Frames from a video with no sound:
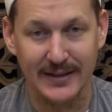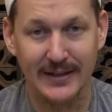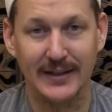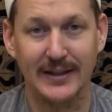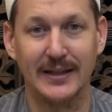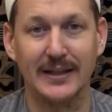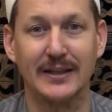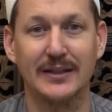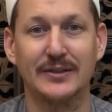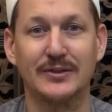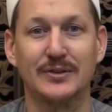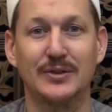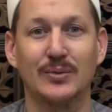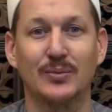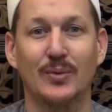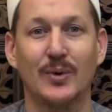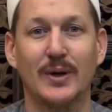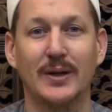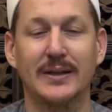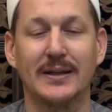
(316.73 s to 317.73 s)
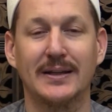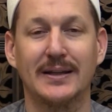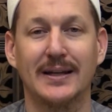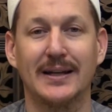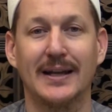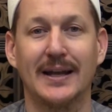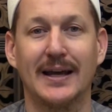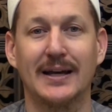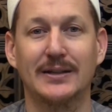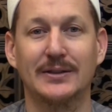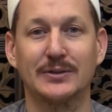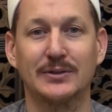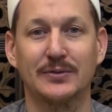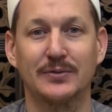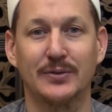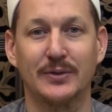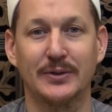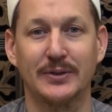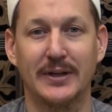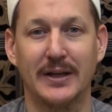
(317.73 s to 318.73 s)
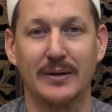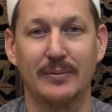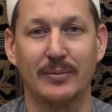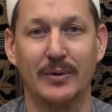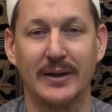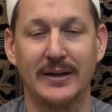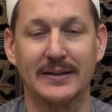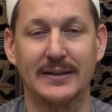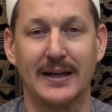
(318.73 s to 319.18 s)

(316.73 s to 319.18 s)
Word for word: He is the one that allows for daybreak